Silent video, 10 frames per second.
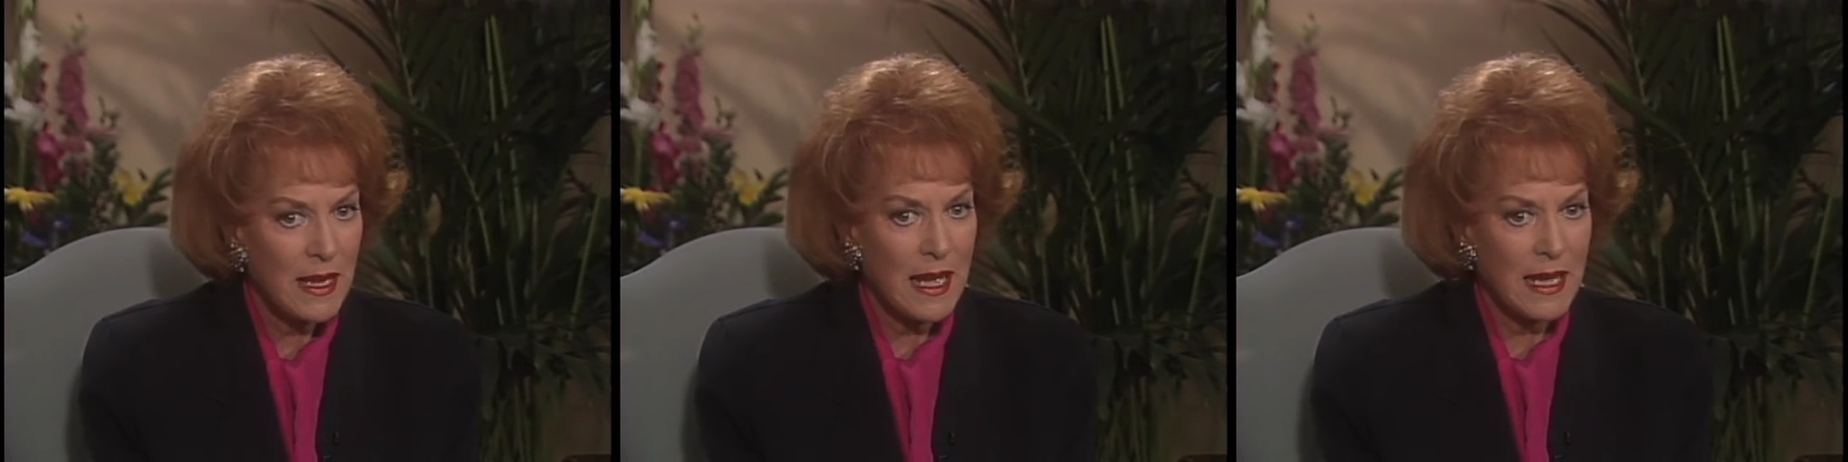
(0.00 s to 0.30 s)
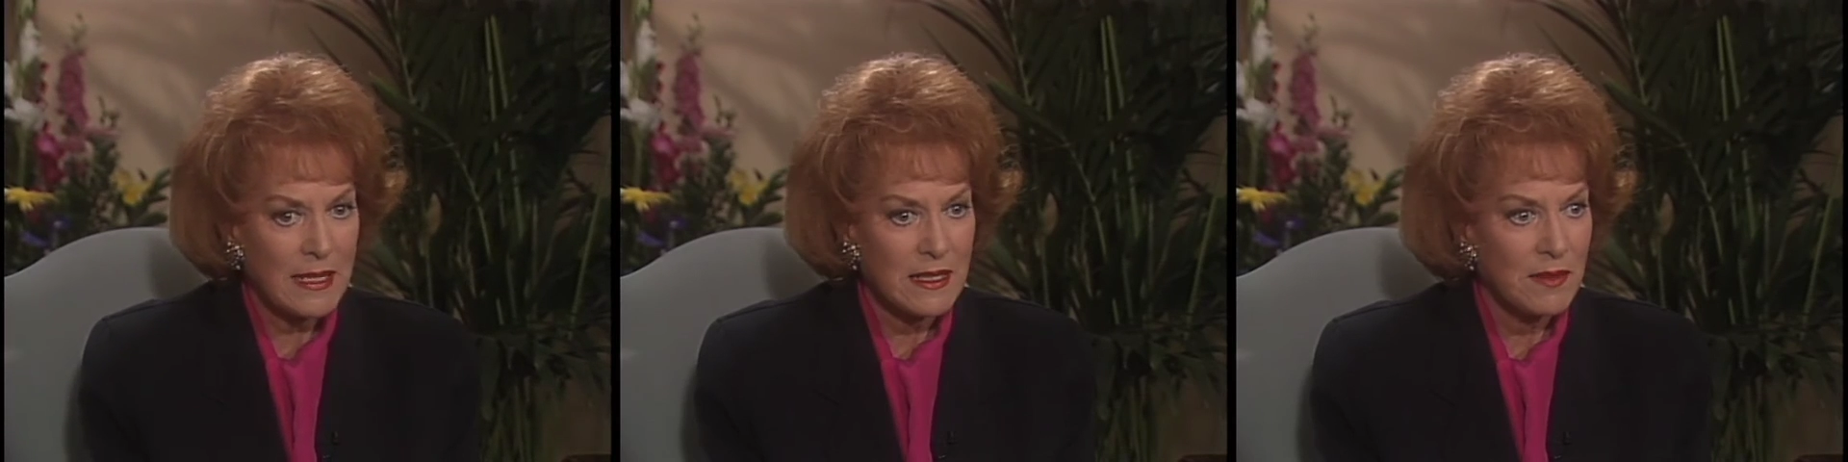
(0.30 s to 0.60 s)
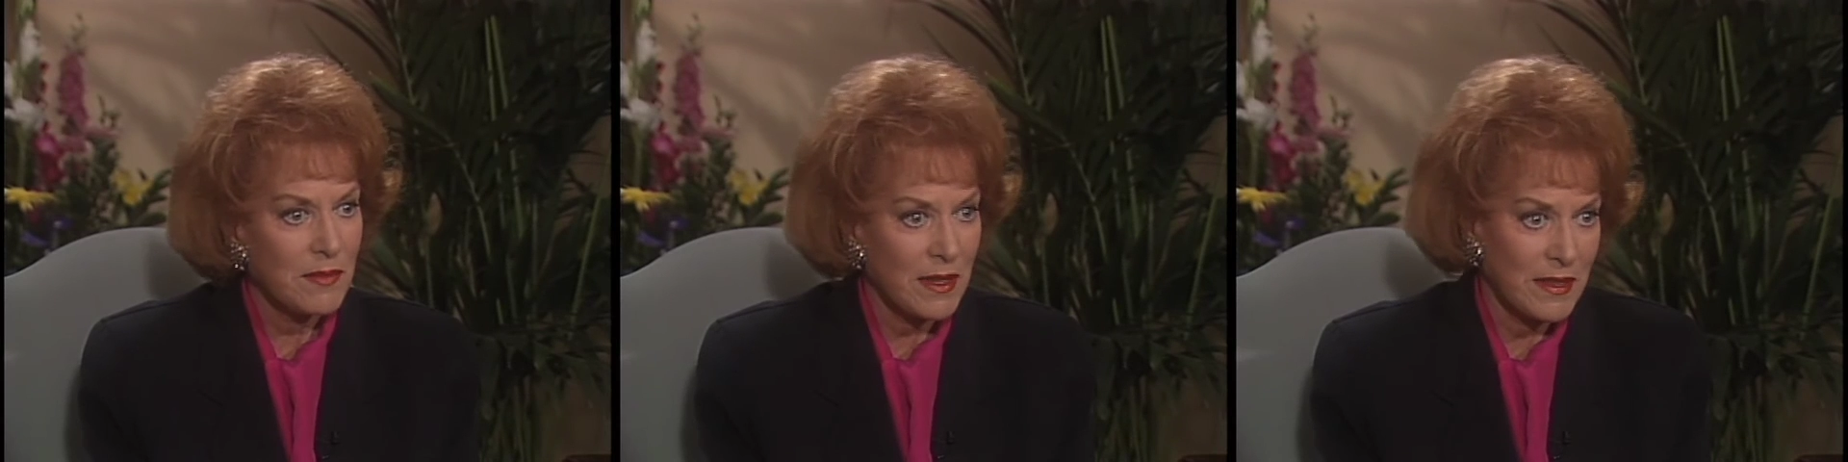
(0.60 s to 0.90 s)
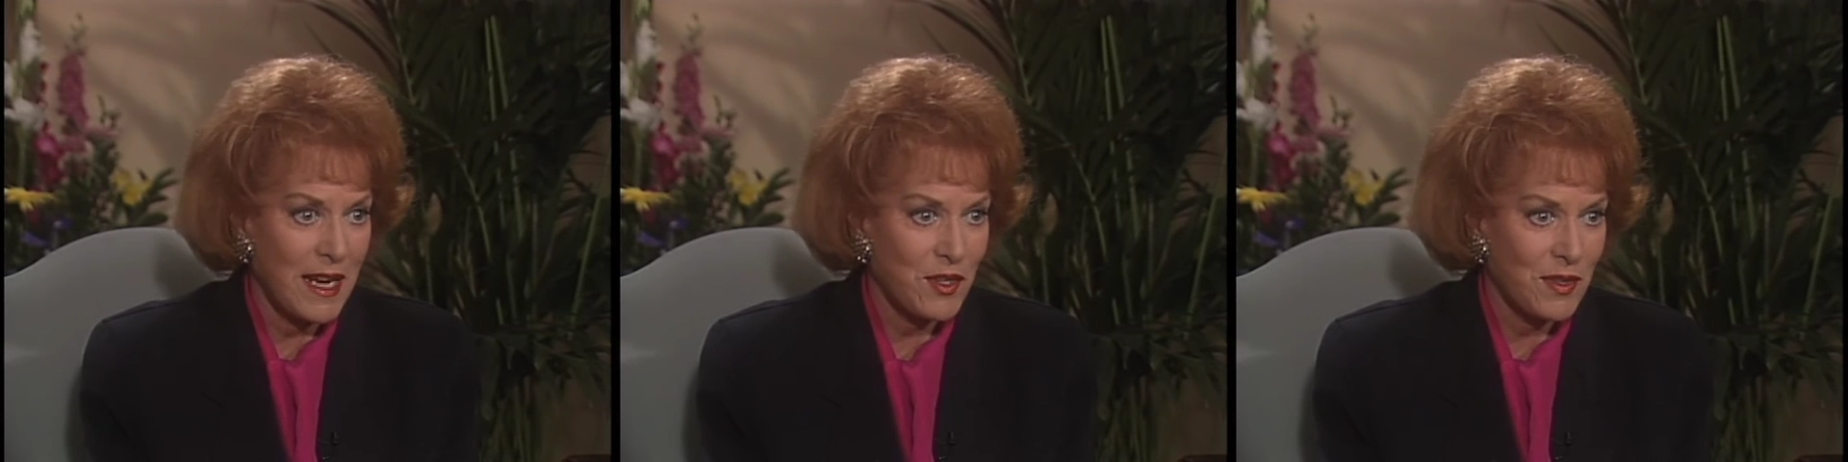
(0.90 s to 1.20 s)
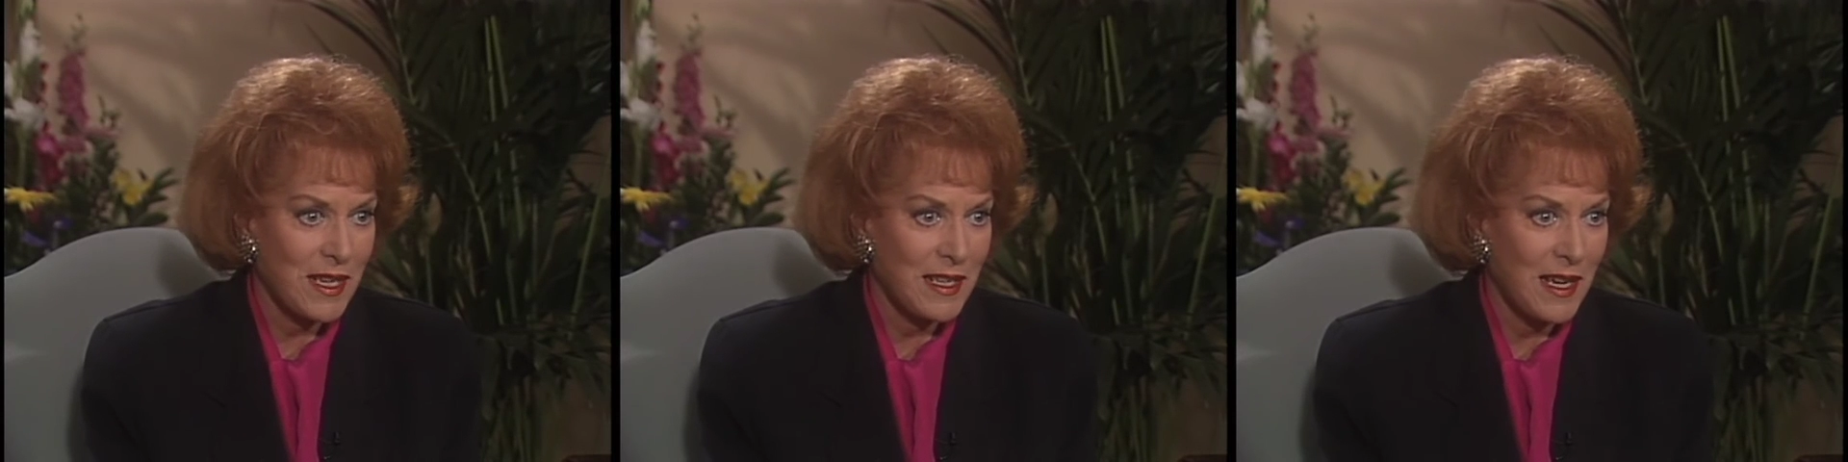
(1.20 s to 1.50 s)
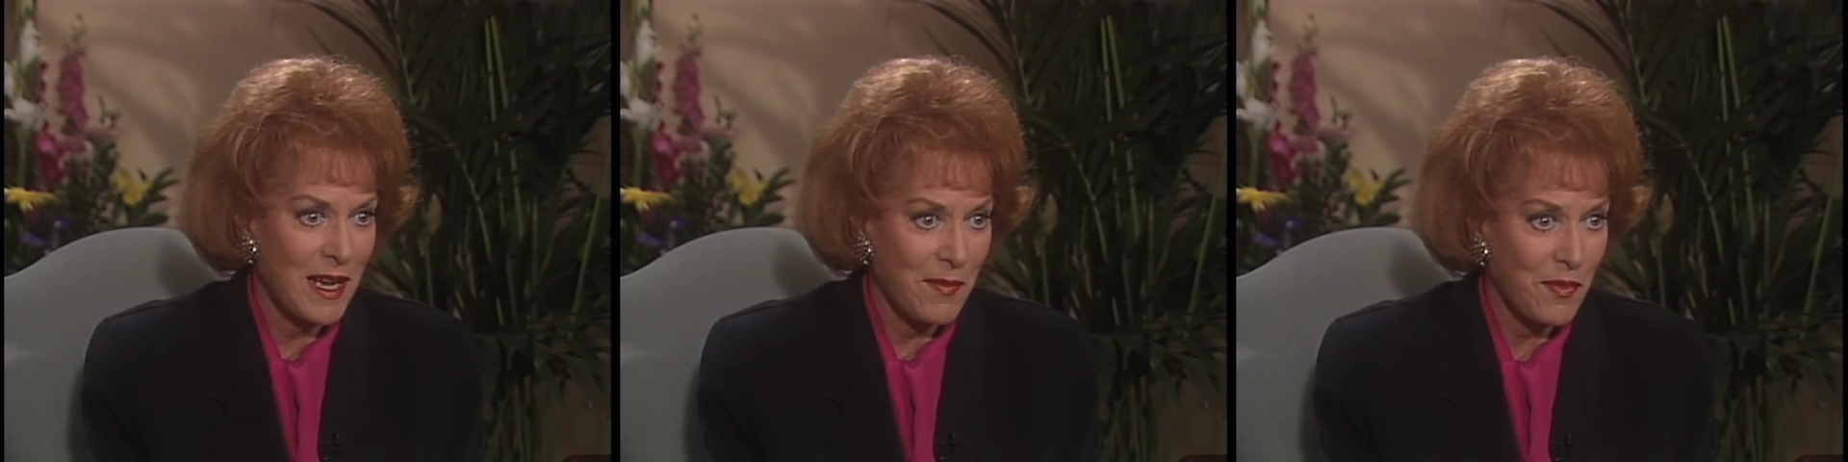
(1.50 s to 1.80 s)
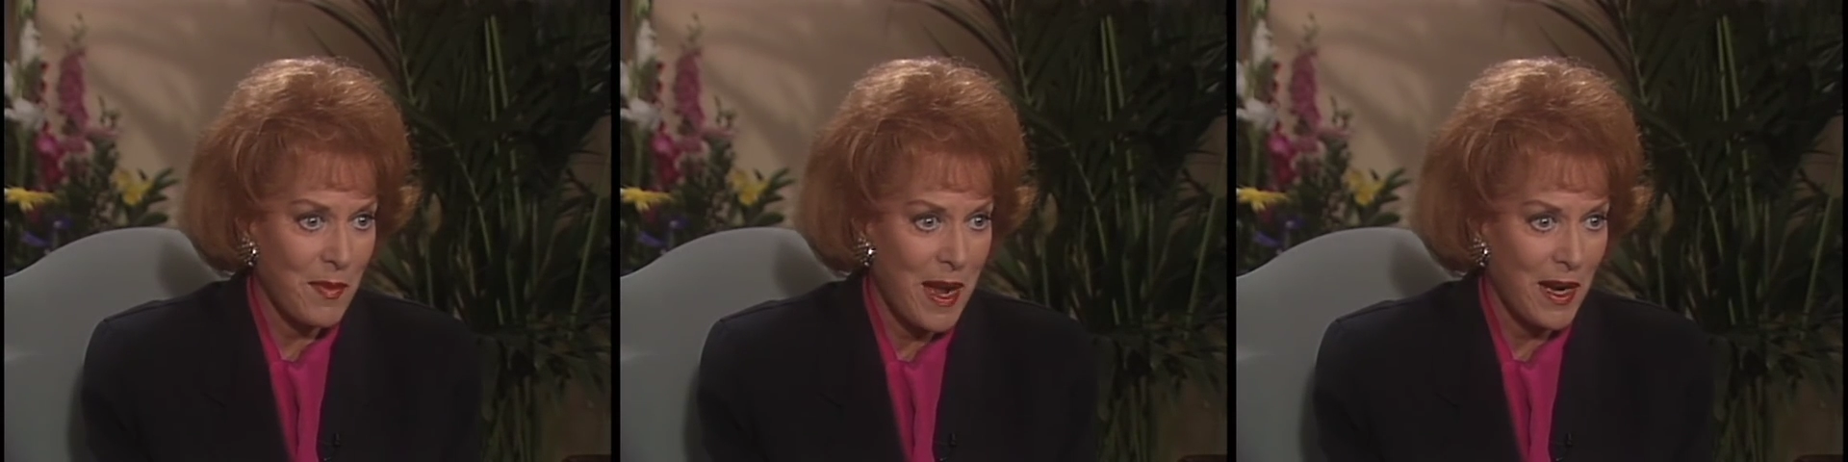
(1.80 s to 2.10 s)
and uh, naturally I'm
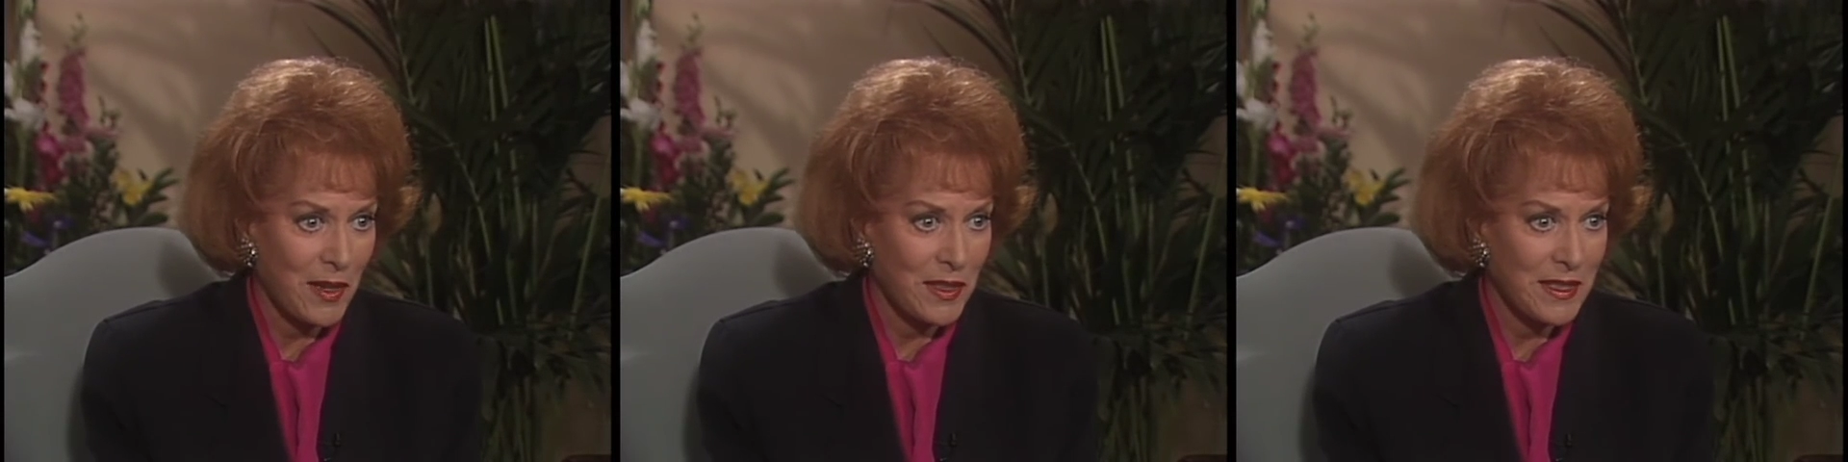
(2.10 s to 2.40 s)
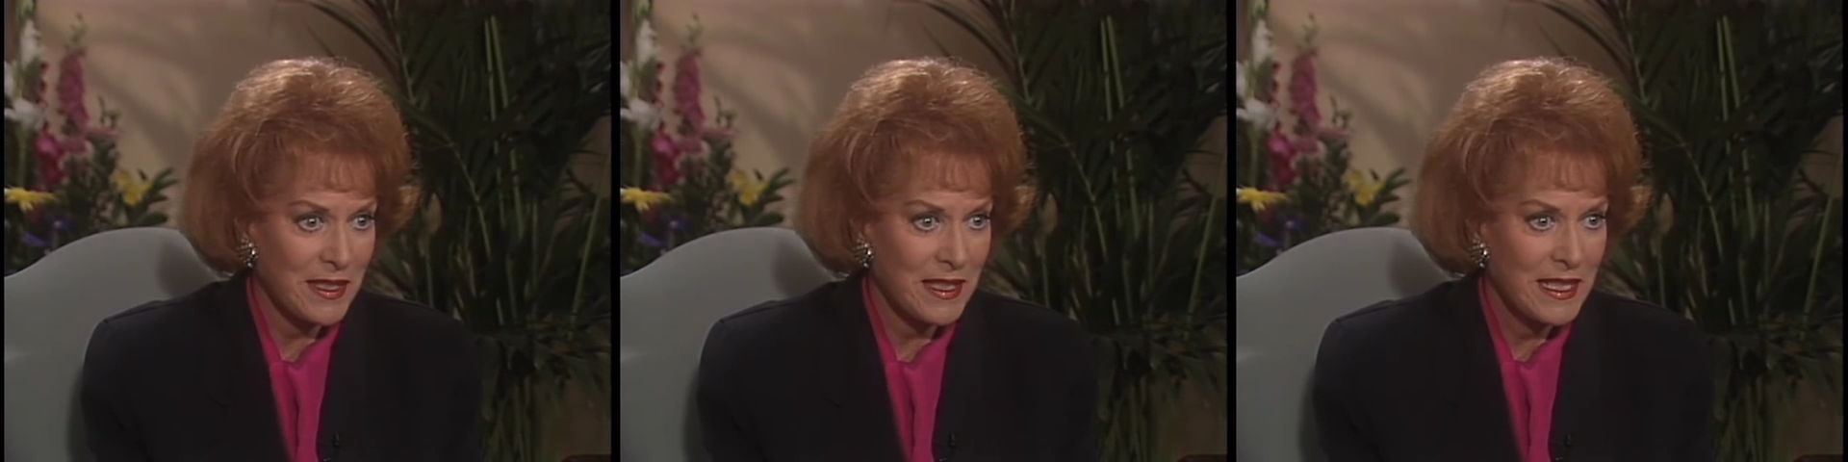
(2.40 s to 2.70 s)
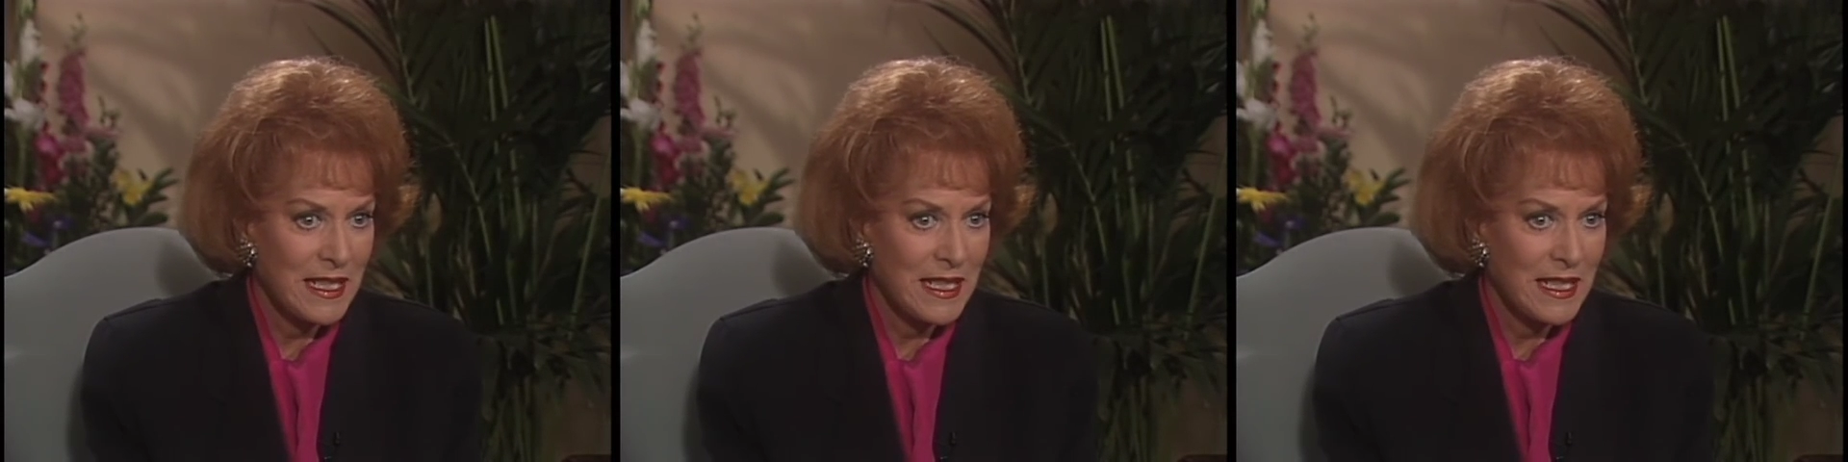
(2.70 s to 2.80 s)
from Ireland,